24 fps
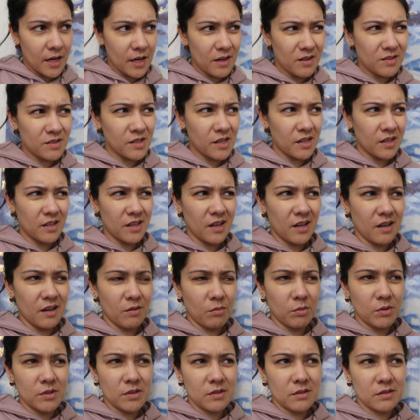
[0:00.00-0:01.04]
And I was like, yeah,
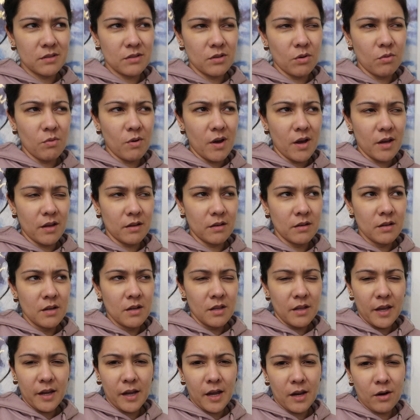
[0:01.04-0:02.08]
what's, so what?
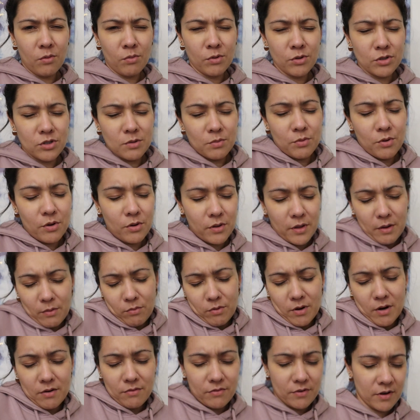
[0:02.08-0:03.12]
Like, I don't want Chipotle,
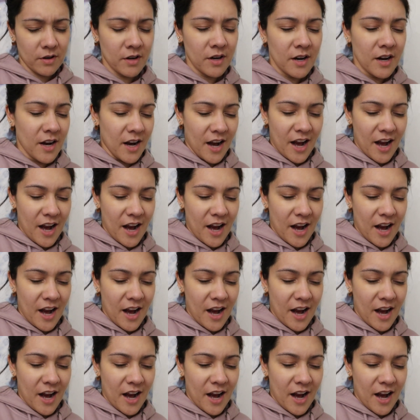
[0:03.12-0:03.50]
whatever.